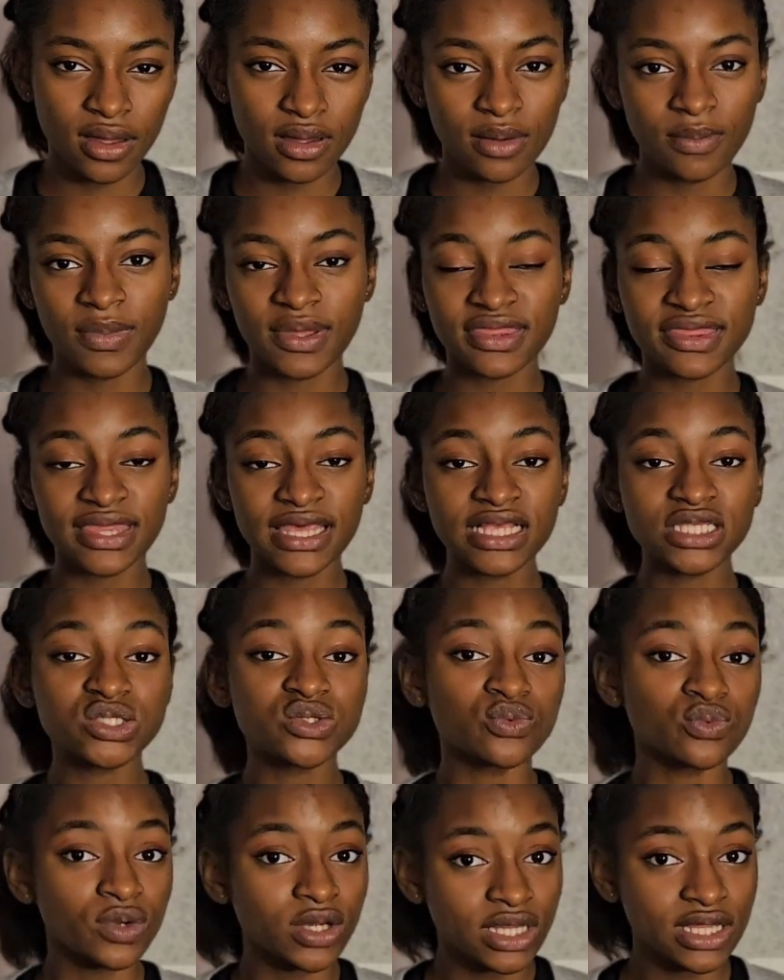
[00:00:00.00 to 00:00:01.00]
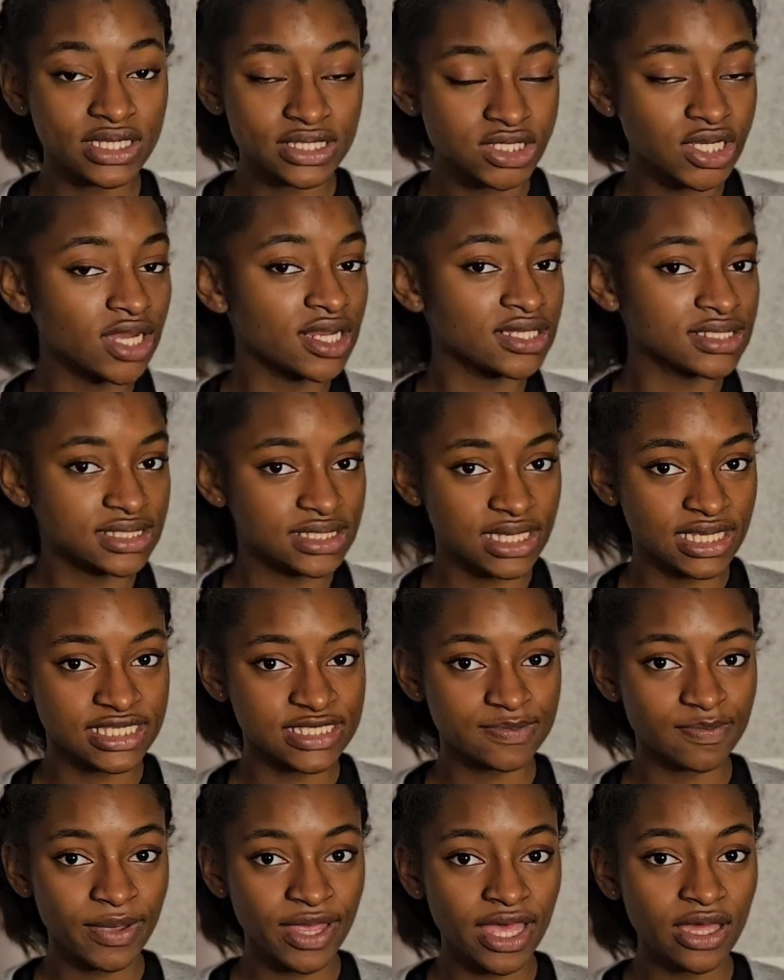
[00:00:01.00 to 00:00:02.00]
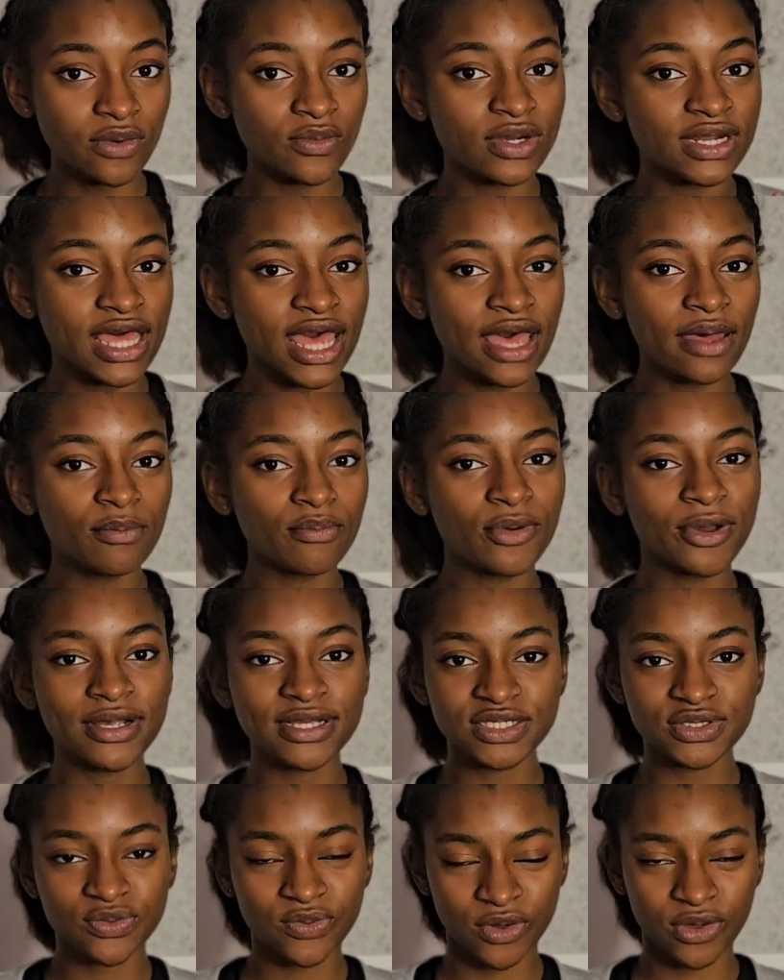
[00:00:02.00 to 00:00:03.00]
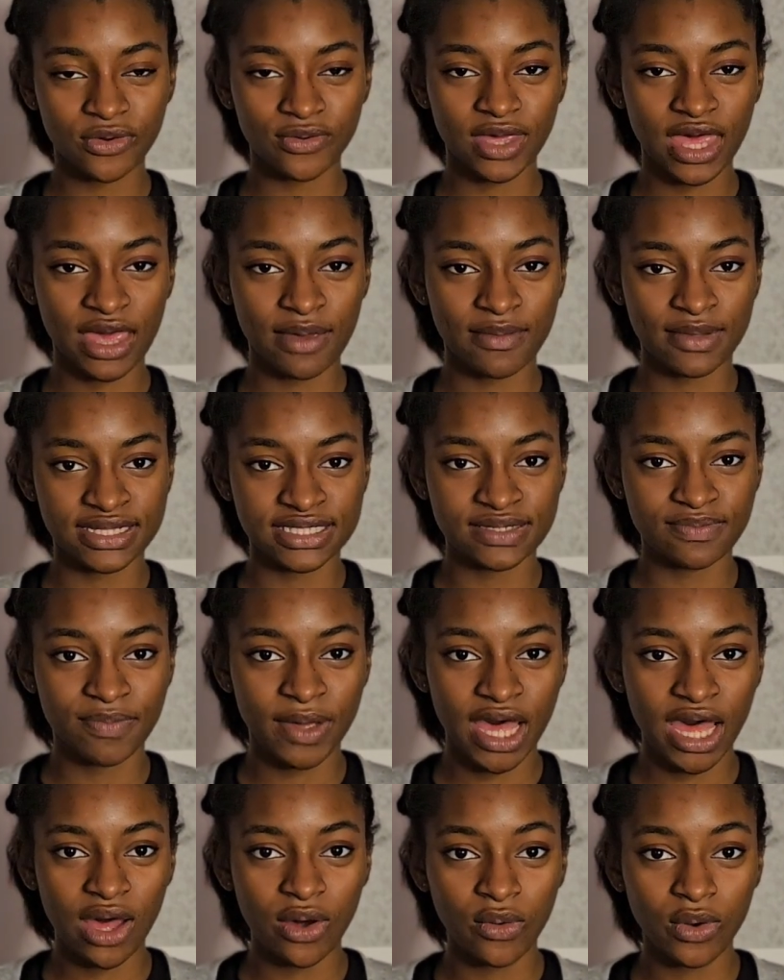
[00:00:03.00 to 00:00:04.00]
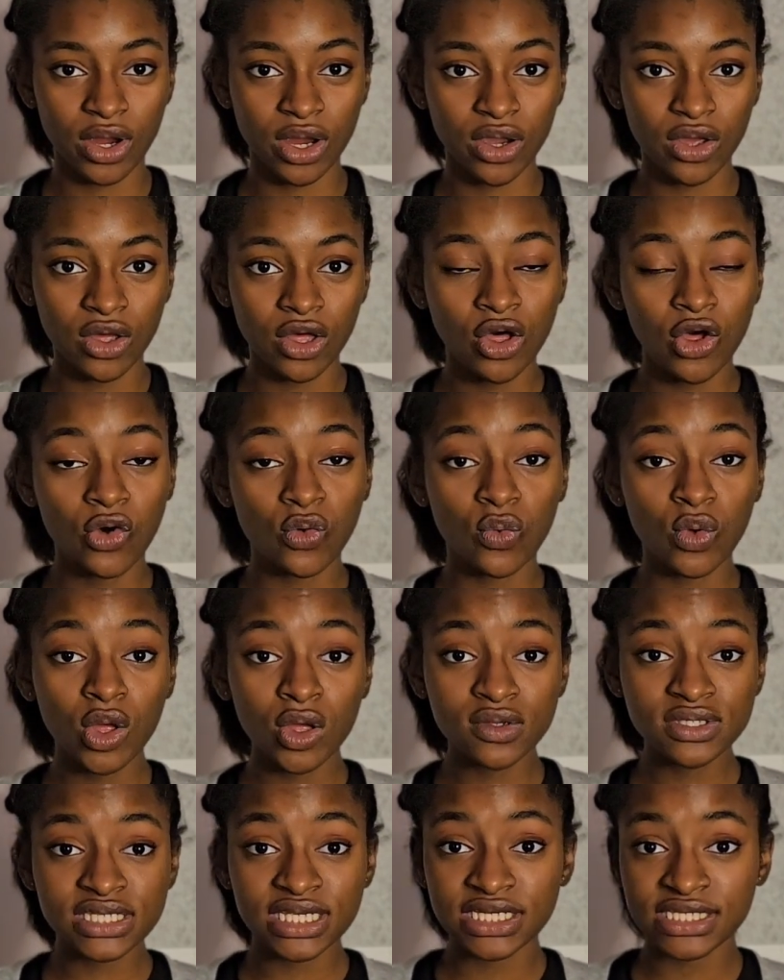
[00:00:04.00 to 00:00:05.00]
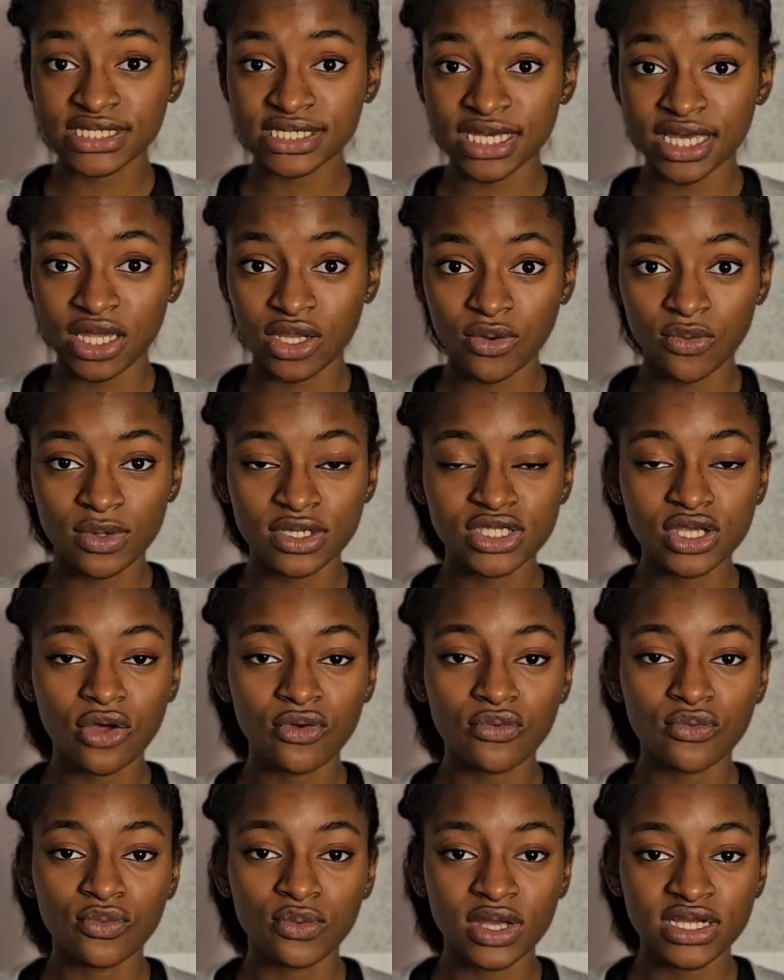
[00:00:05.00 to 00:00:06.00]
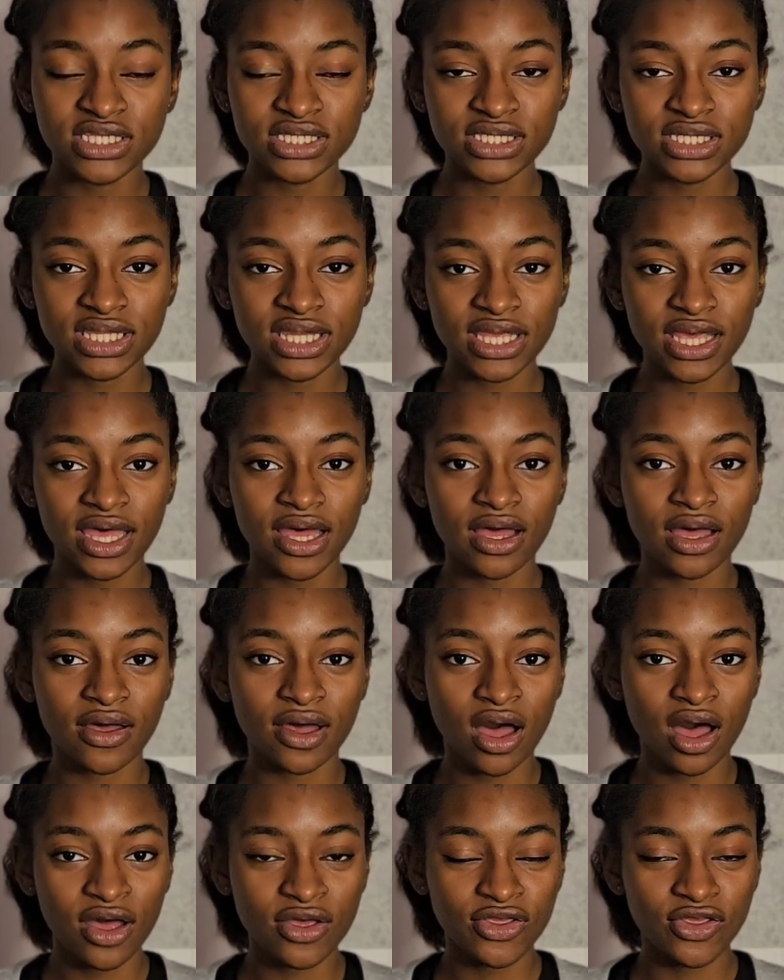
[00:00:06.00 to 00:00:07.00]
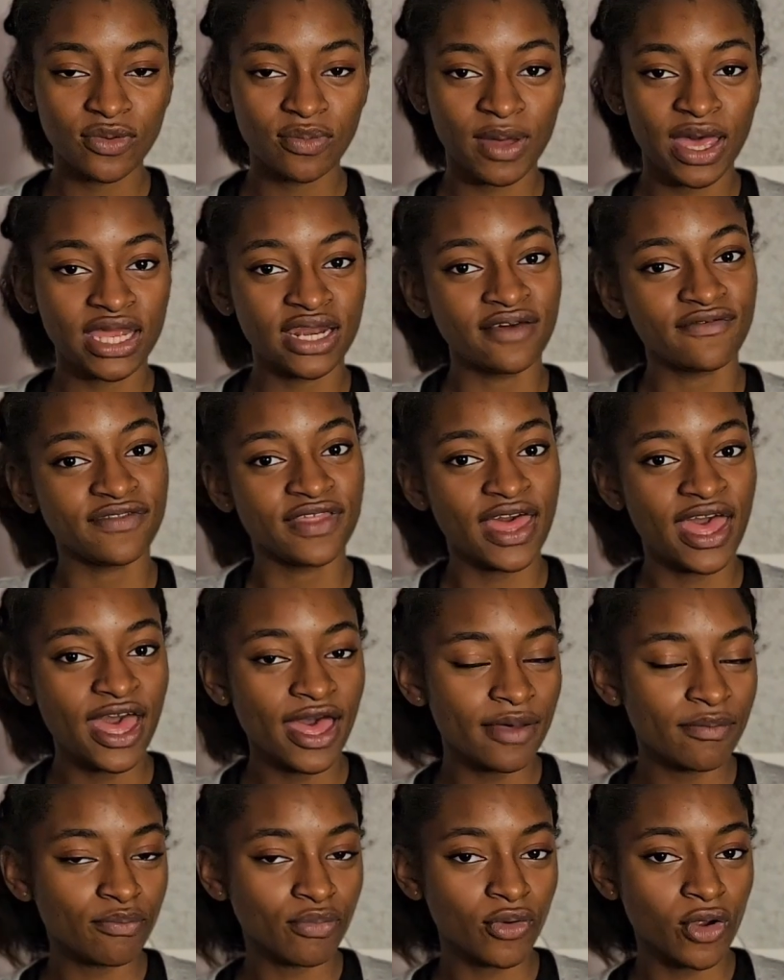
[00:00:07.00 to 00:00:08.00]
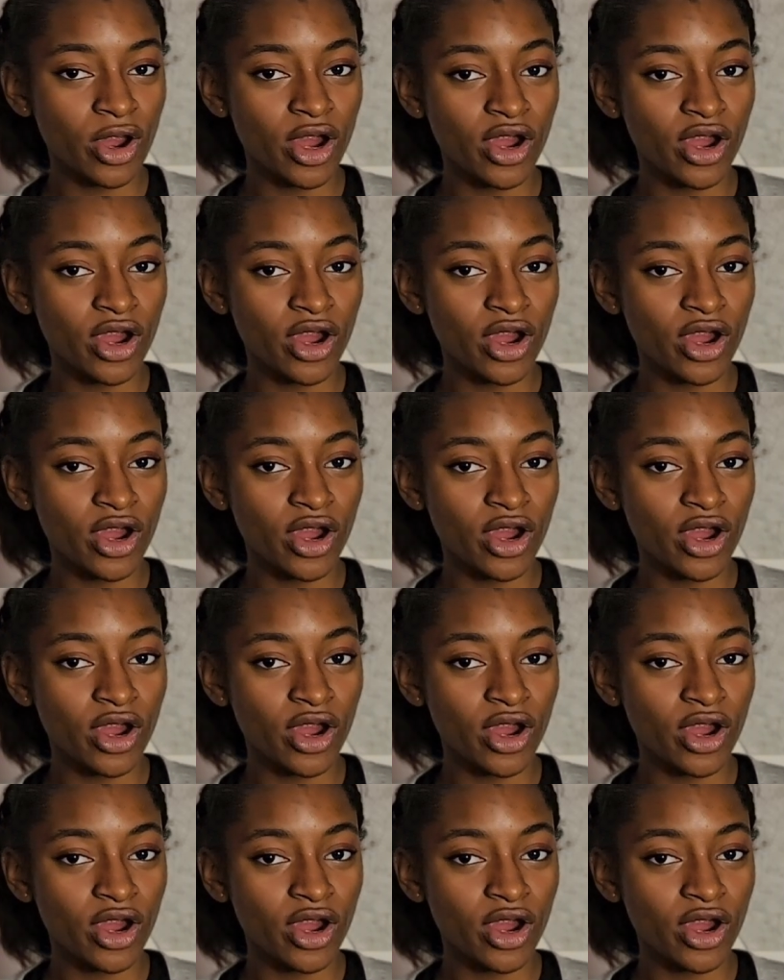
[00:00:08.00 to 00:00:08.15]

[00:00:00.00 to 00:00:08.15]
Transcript: But things really started to expand when Empress Wu came into power. Wu Zetian was originally a concubine of the emperor.